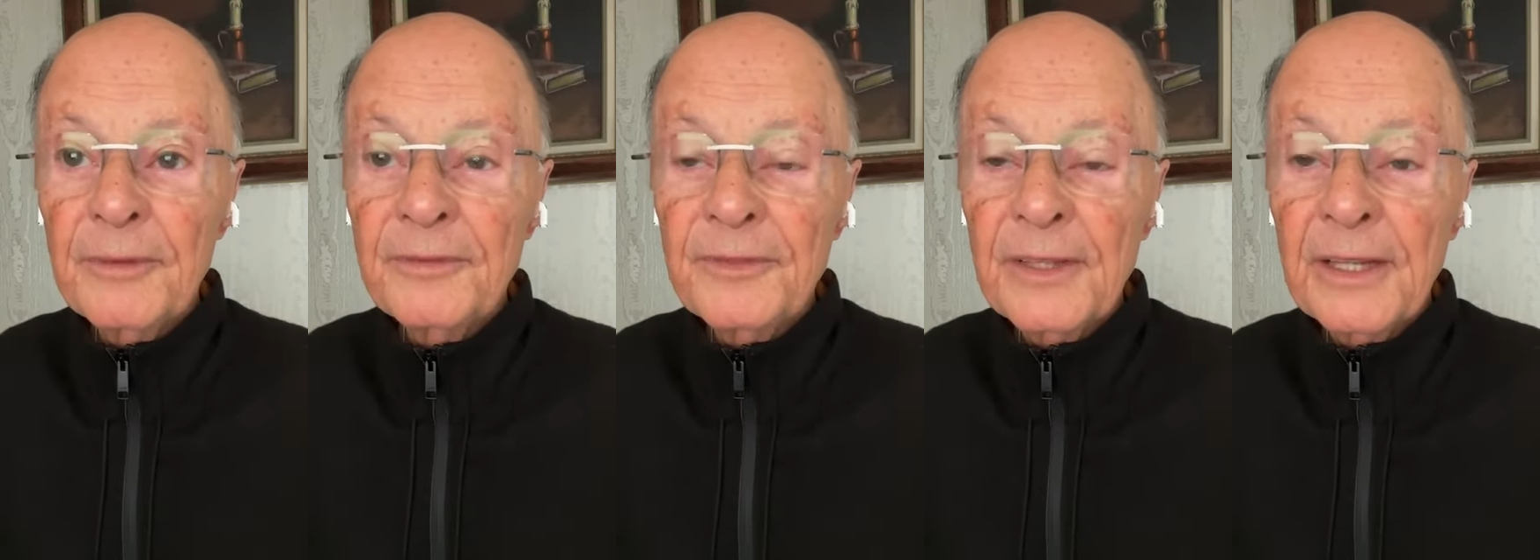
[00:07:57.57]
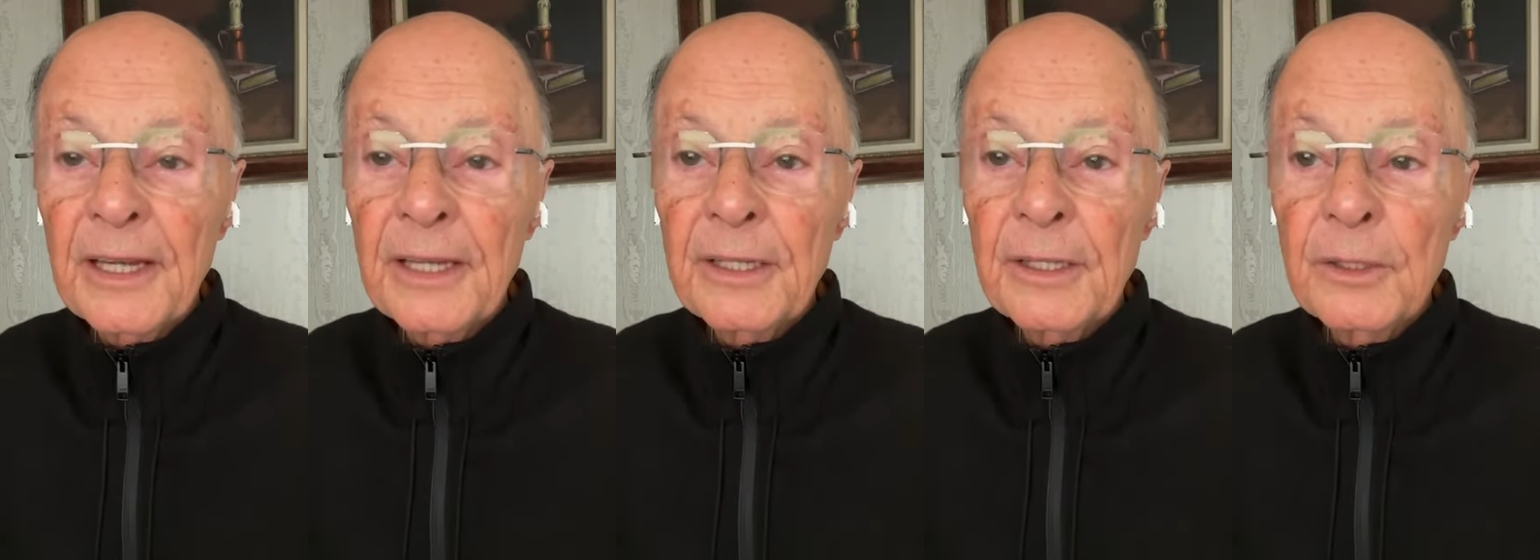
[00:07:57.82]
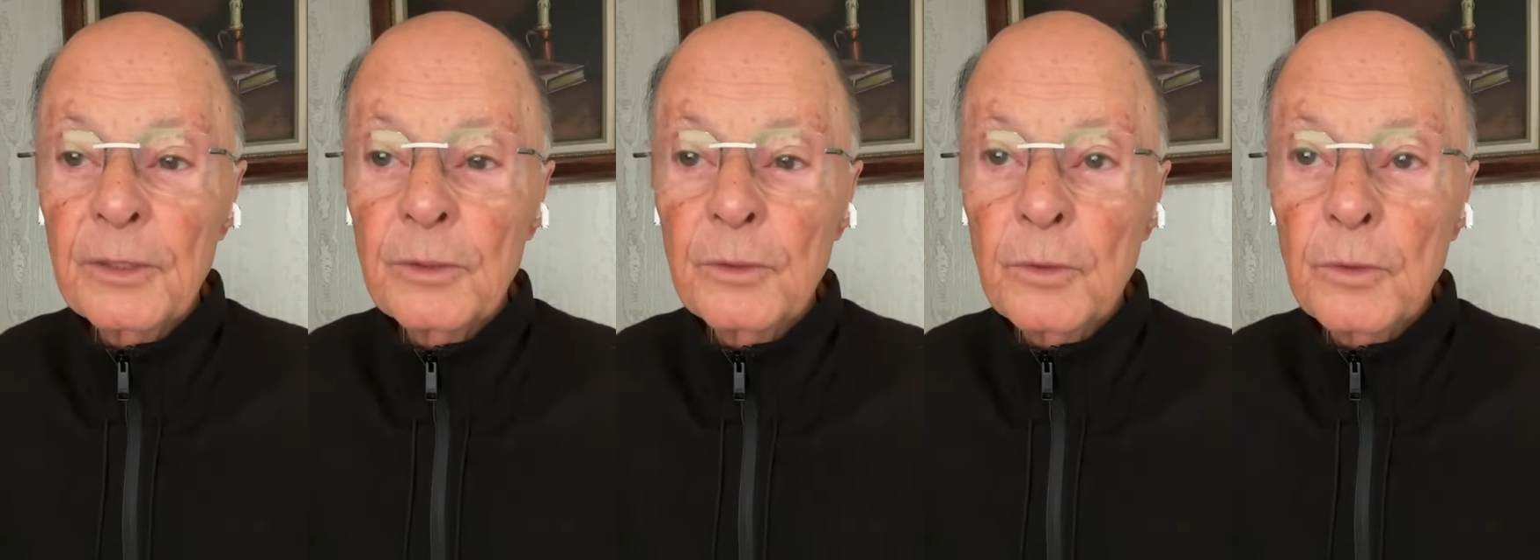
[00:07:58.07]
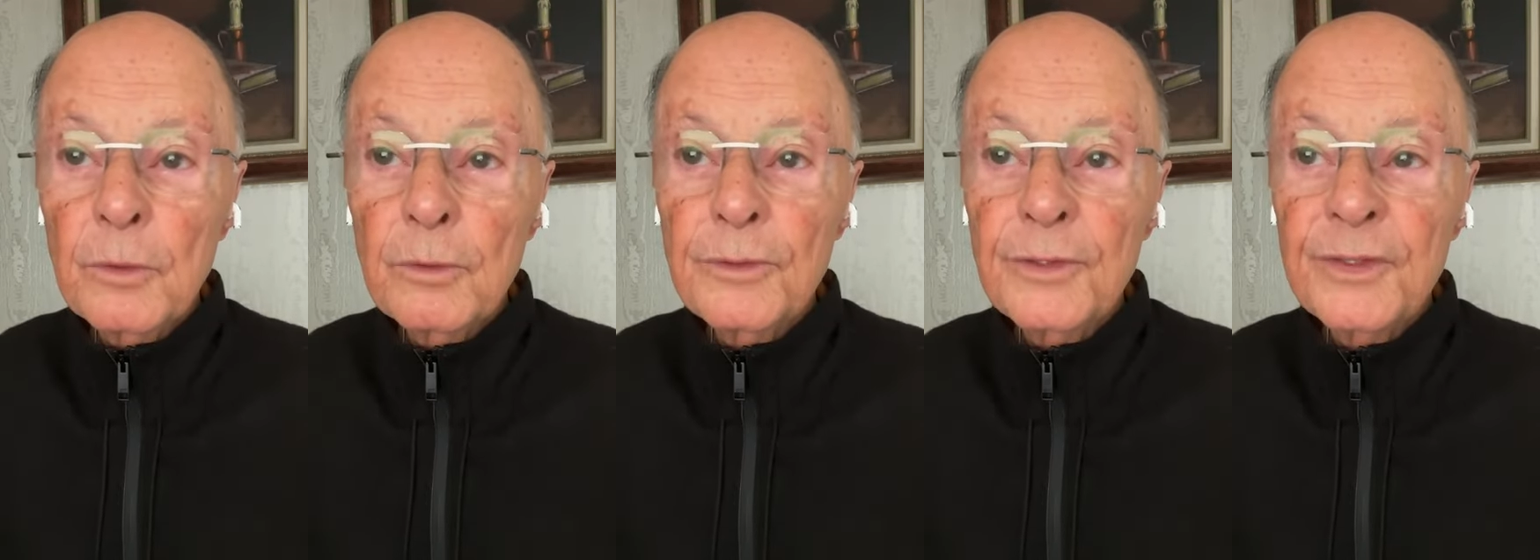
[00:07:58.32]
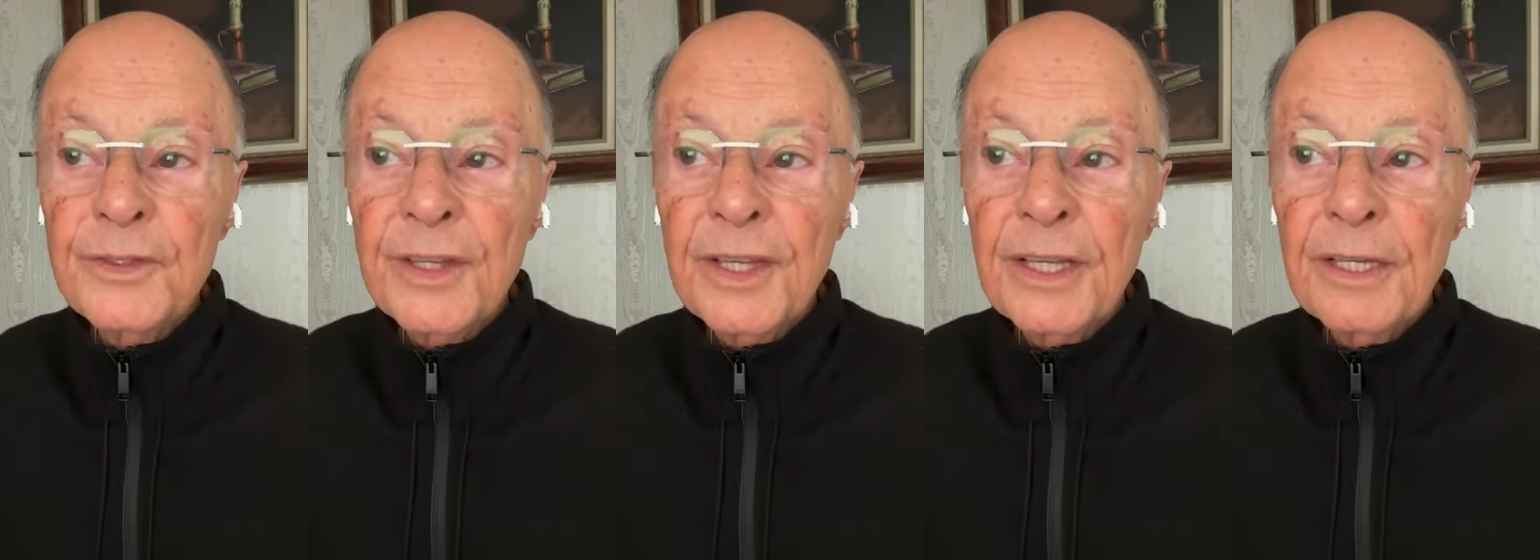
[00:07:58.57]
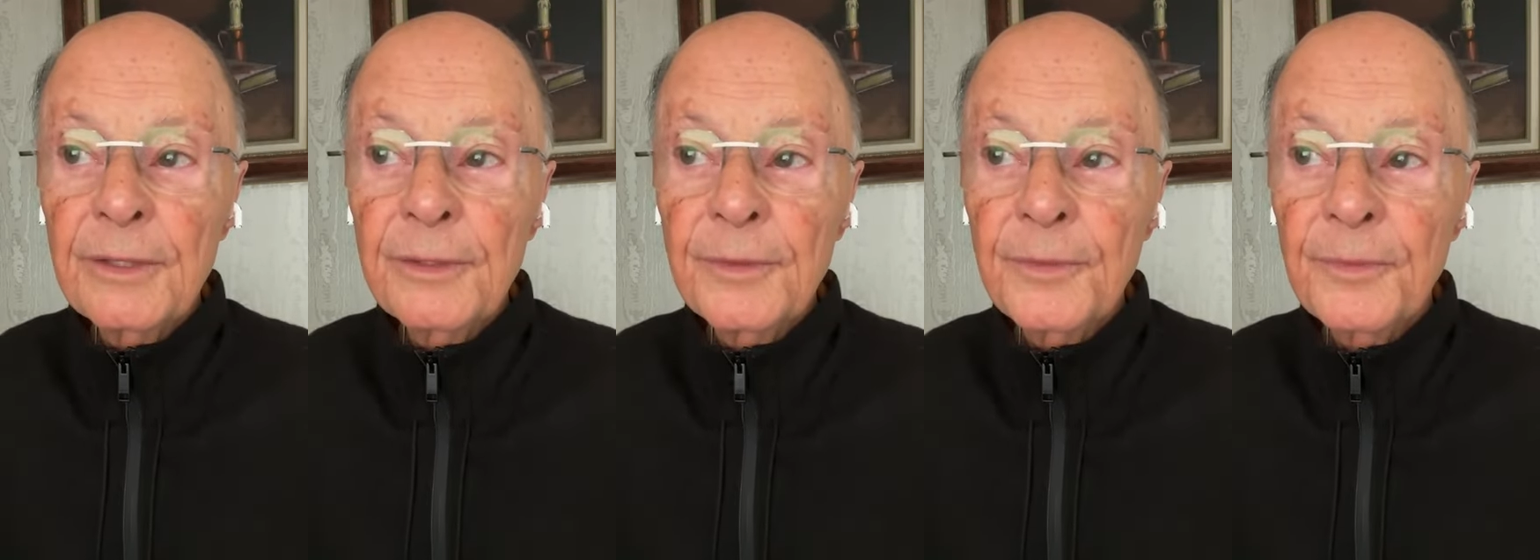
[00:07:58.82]
but anyway,
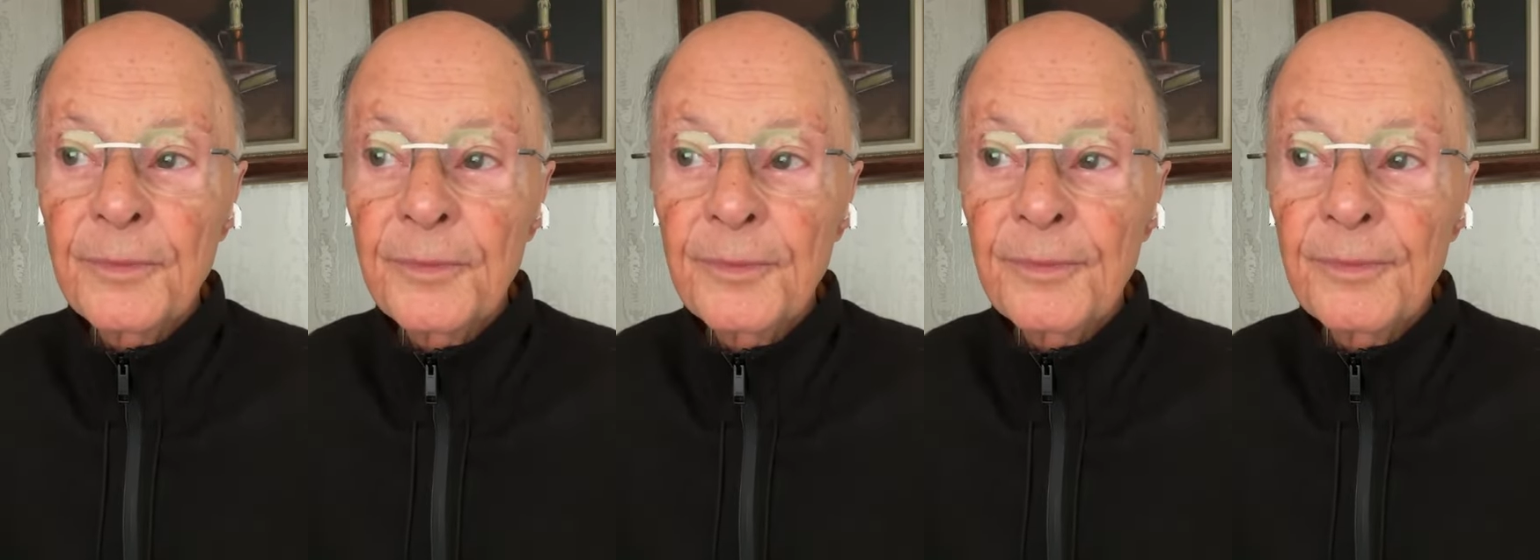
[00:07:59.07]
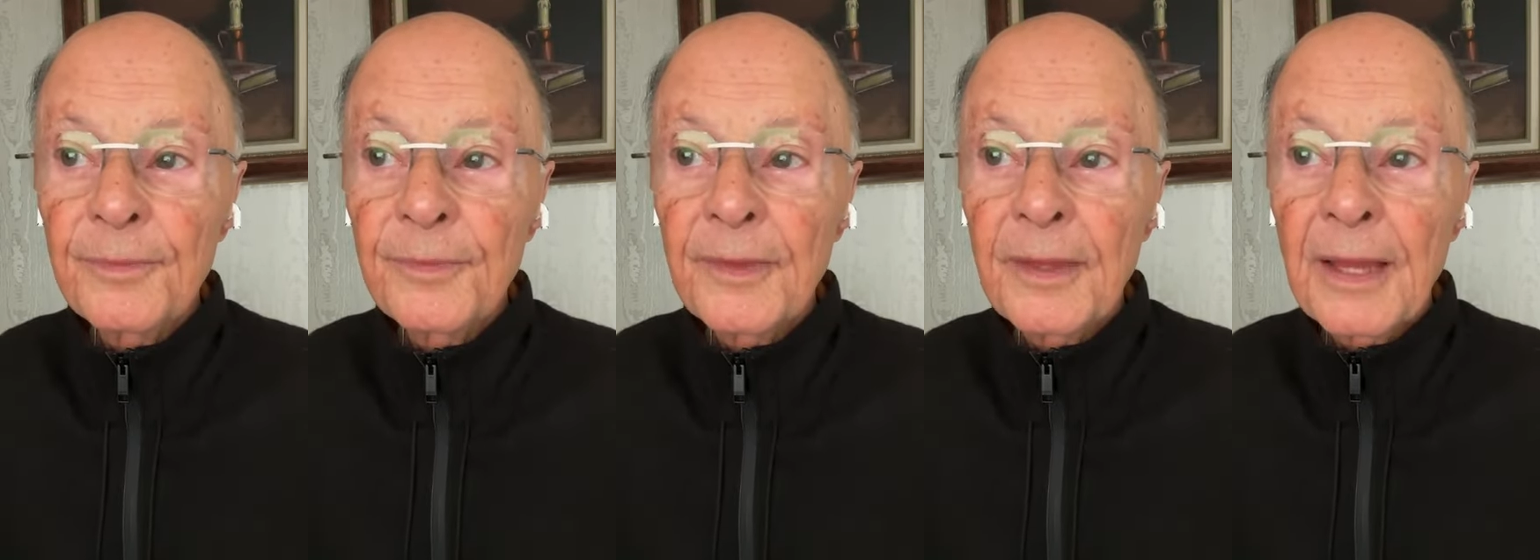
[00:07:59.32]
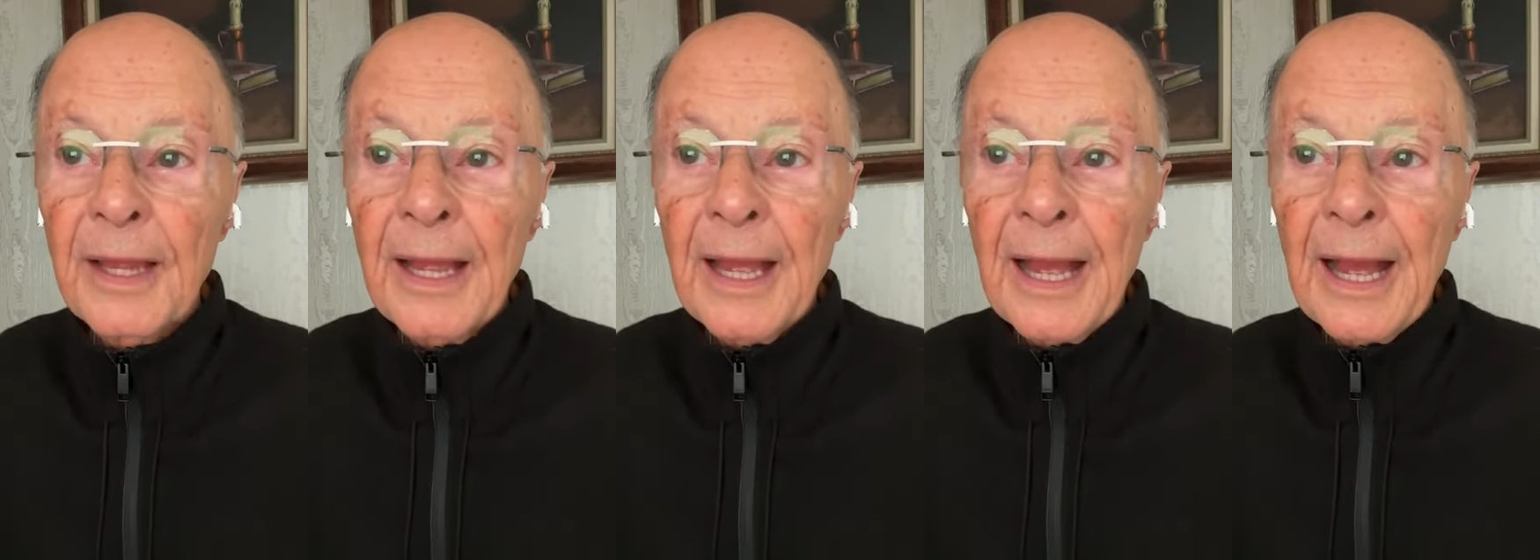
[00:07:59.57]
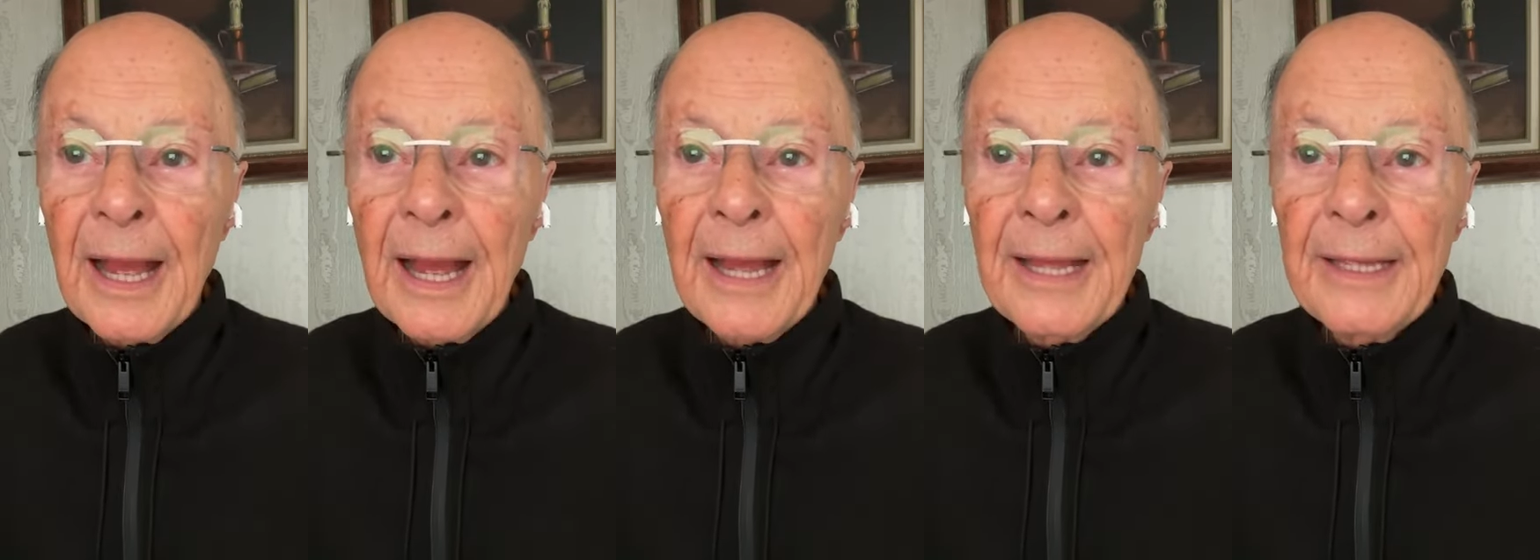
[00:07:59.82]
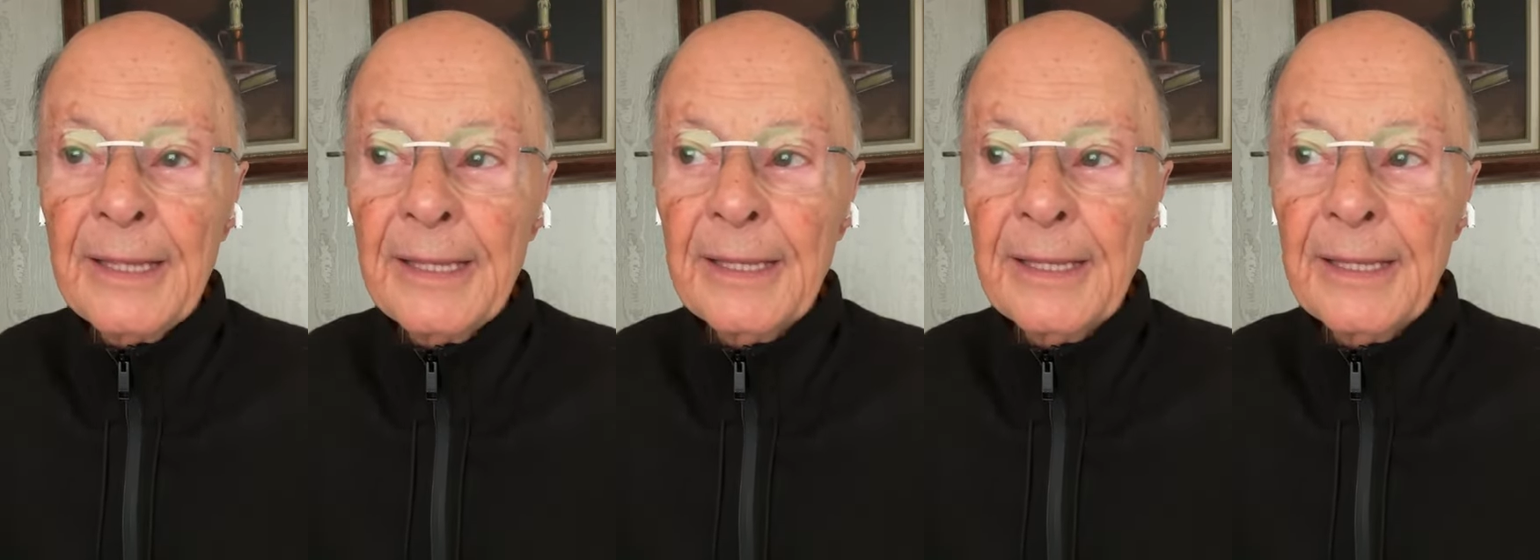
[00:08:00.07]
the advice is given